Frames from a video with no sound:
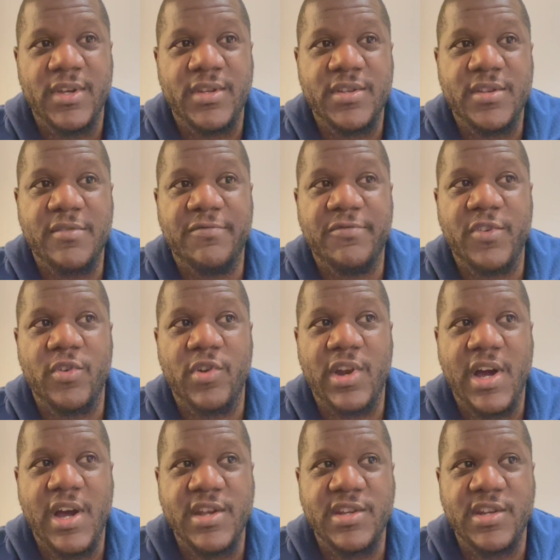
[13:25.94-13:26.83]
you feel
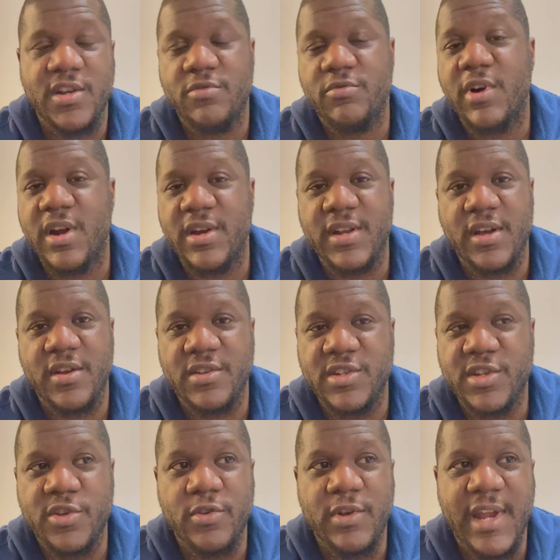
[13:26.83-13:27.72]
like, you know what, now
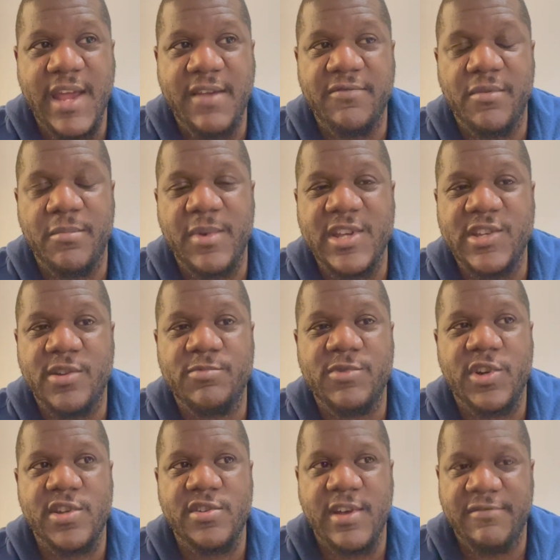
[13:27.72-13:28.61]
it's too late for me.
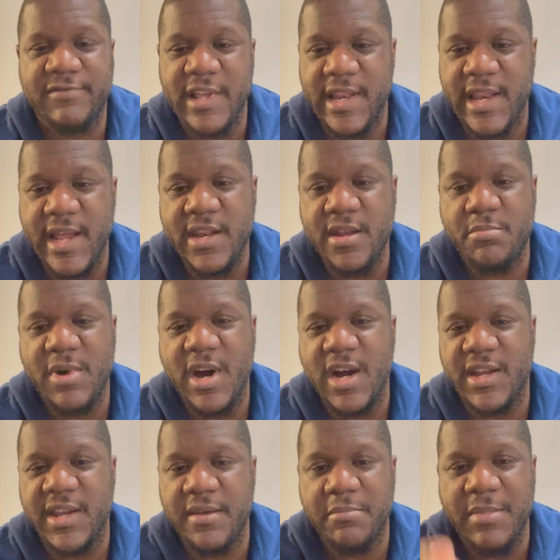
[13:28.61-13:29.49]
Sometimes you have to let the
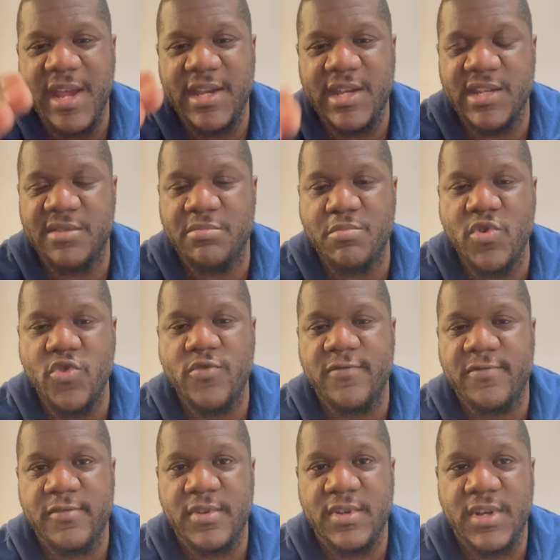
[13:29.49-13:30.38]
market make its
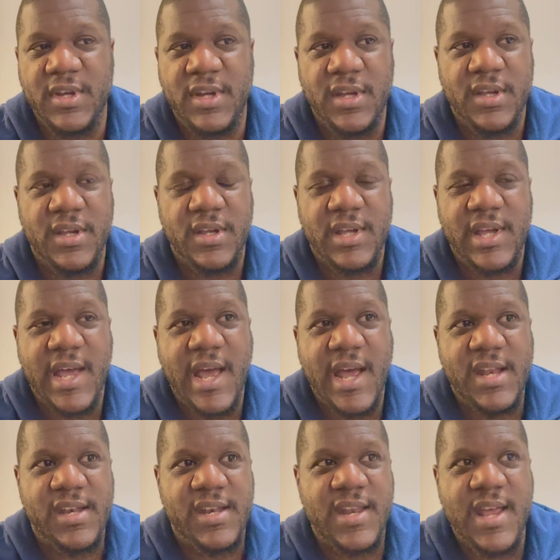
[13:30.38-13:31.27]
move
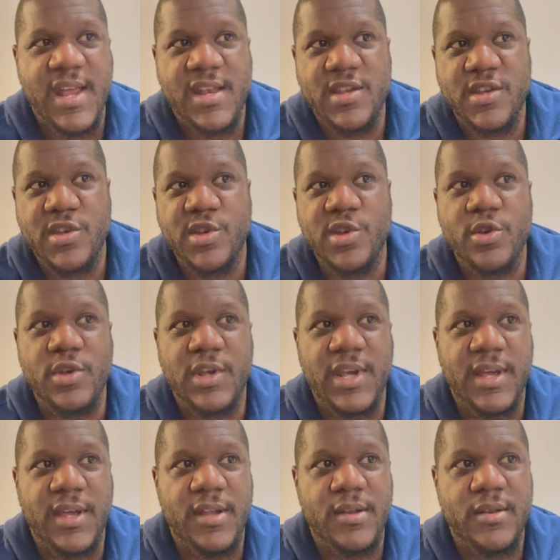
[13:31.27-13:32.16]
and then you
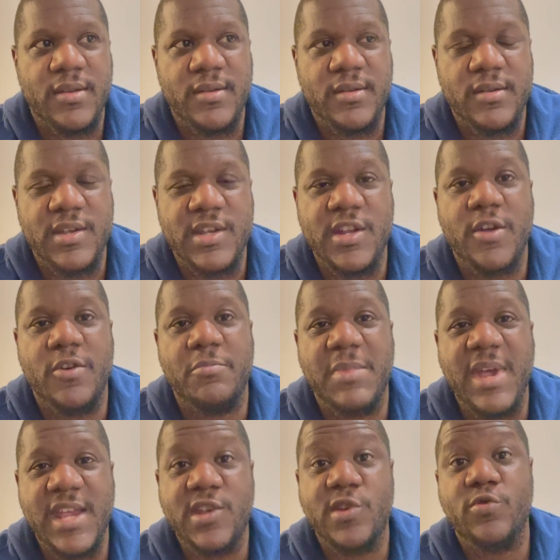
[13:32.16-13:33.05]
can, you know,
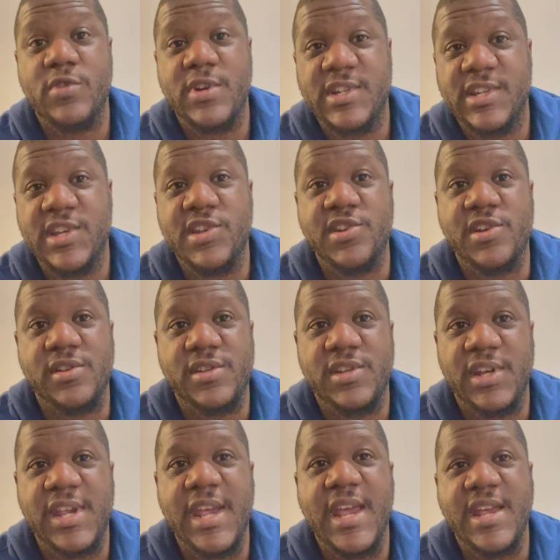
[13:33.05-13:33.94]
make your decision
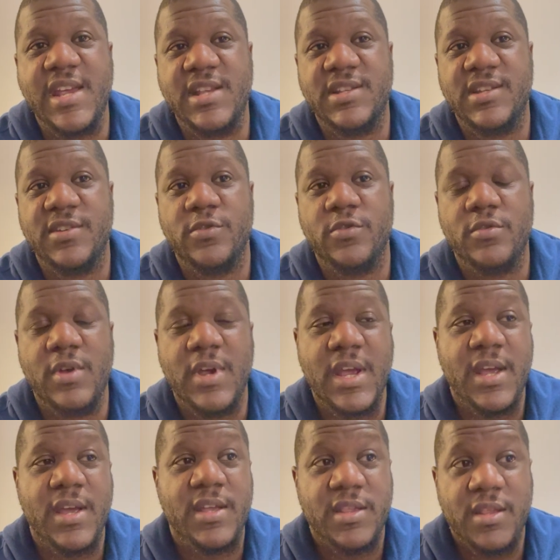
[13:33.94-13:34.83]
to get into
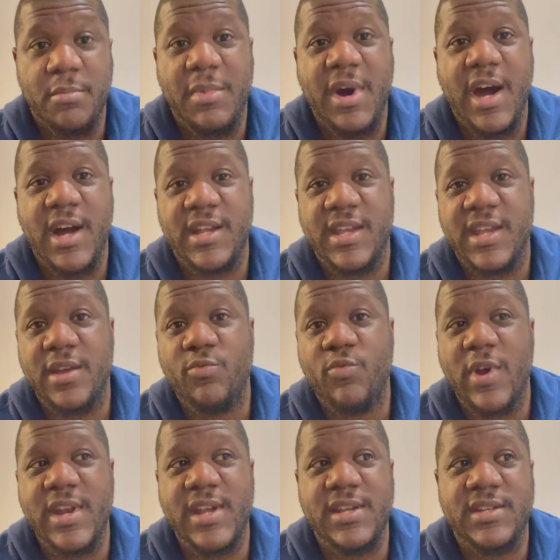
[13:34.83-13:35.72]
the market
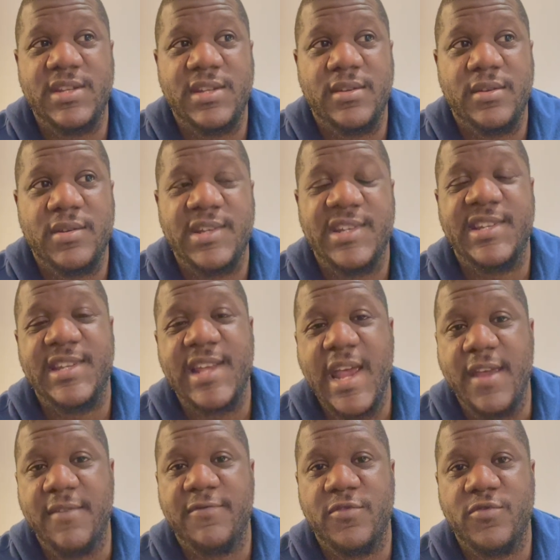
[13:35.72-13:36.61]
when it's
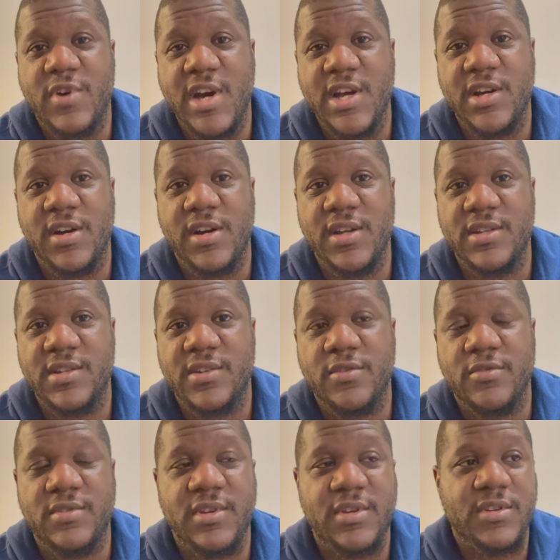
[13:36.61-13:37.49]
safe, right, guys?
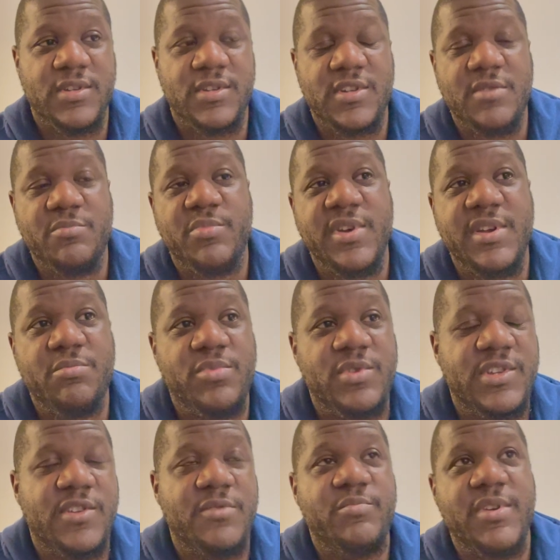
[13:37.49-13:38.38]
So because some people
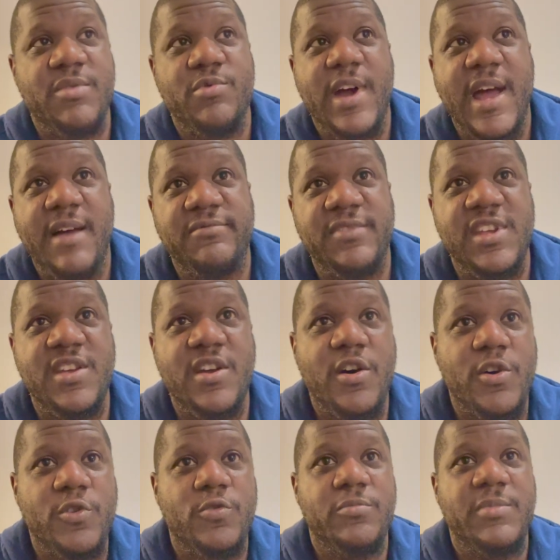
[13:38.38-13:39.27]
some people have the
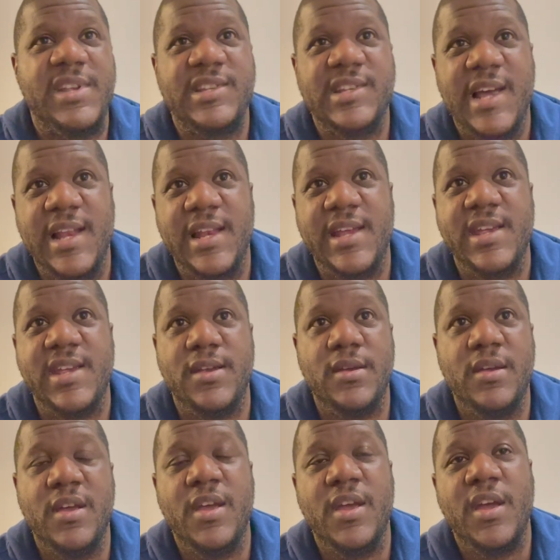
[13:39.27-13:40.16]
huddle mentality
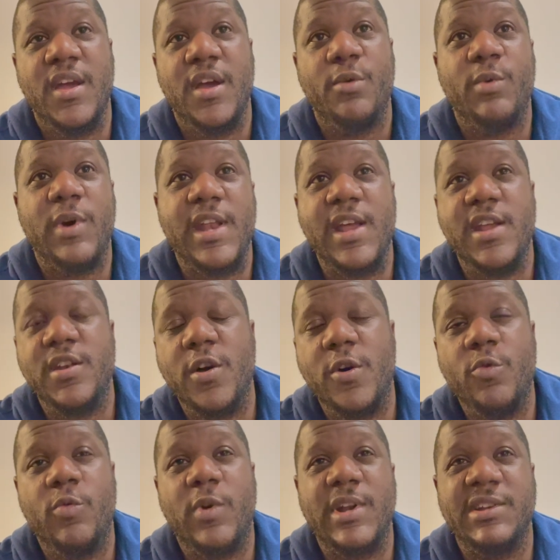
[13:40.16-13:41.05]
where they
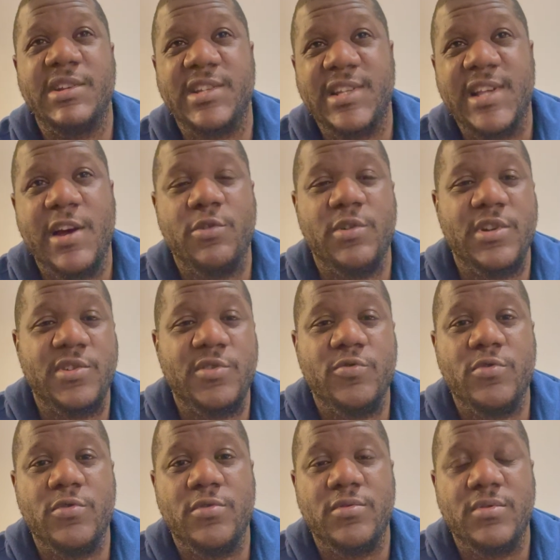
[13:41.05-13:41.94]
don't want to sell at
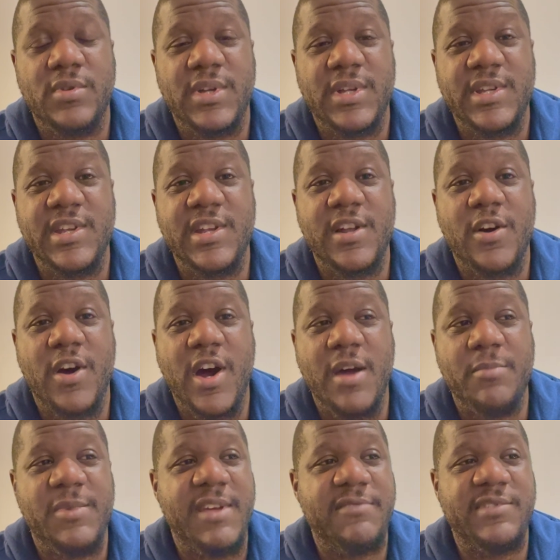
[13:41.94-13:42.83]
all. You know,
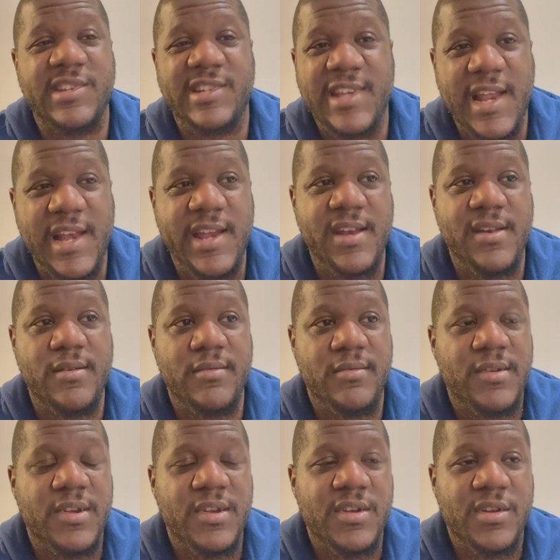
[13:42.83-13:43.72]
I'm never selling
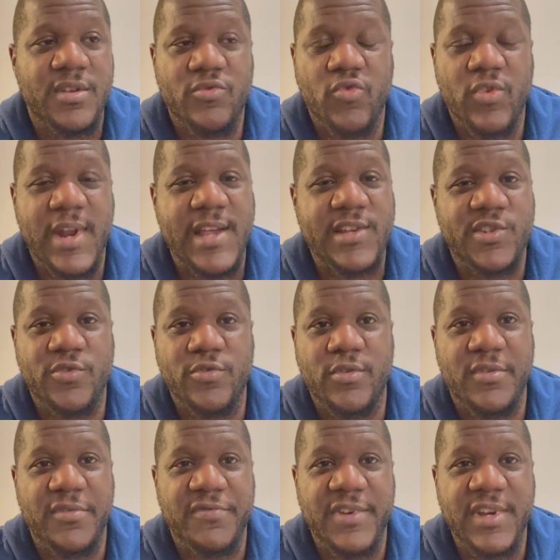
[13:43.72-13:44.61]
and all that
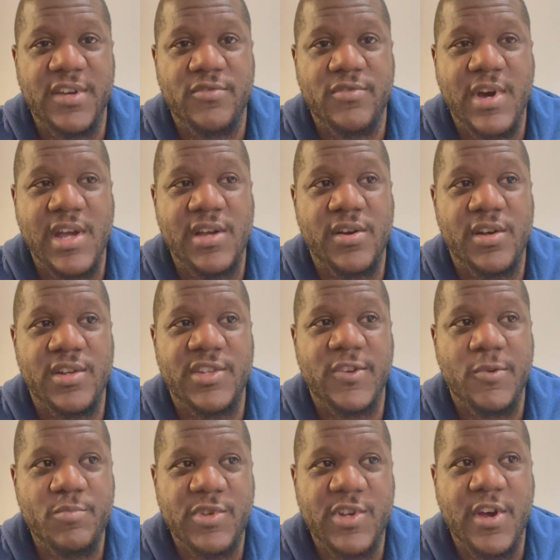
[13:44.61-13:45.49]
sort of thing, right, guys?
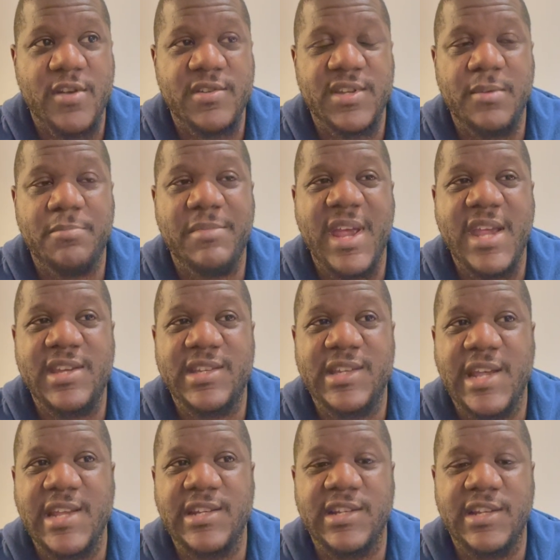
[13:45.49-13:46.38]
Sometimes it makes
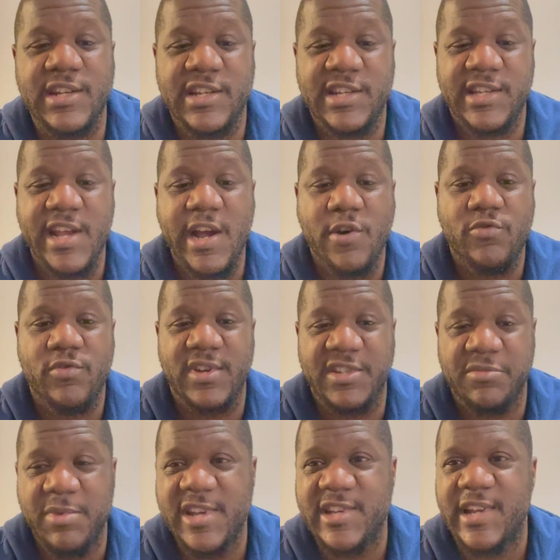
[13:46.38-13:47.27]
sense to sell,
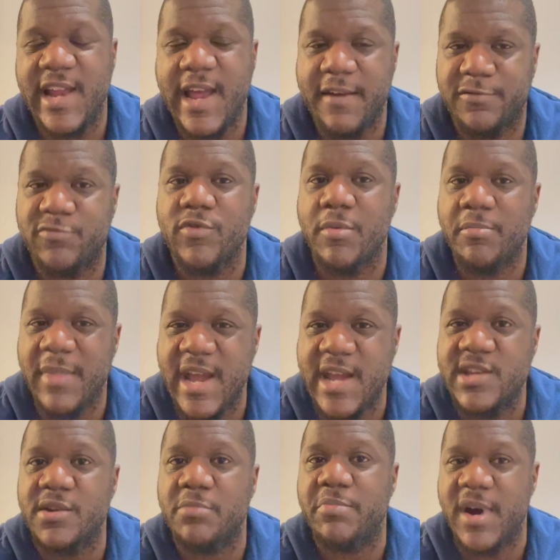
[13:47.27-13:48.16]
especially after a
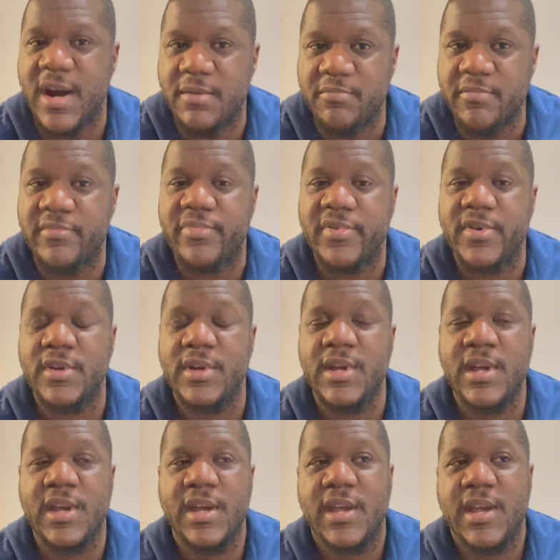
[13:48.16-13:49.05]
major pump.
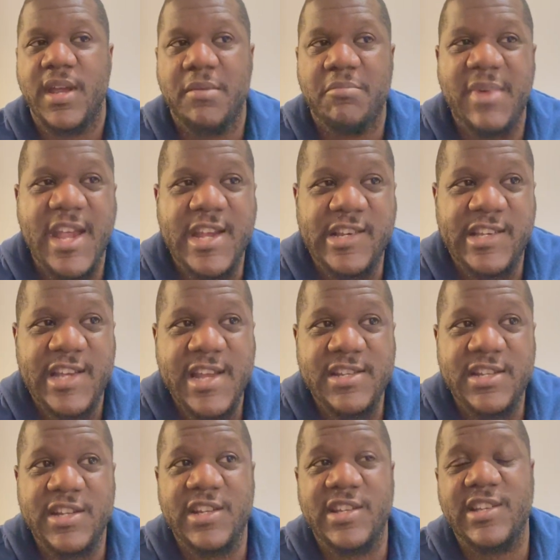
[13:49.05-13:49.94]
It makes
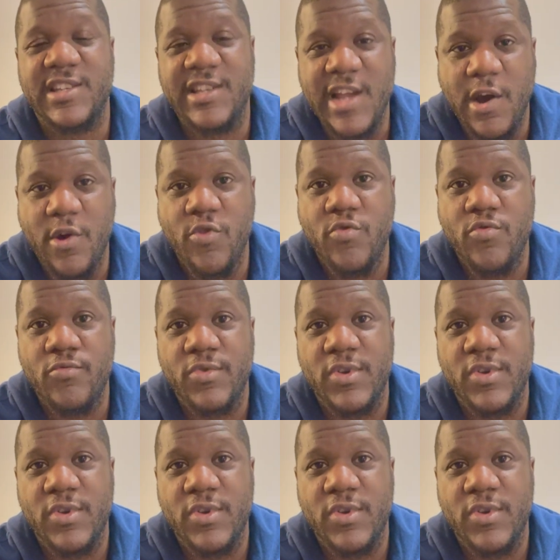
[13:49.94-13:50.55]
sense to sell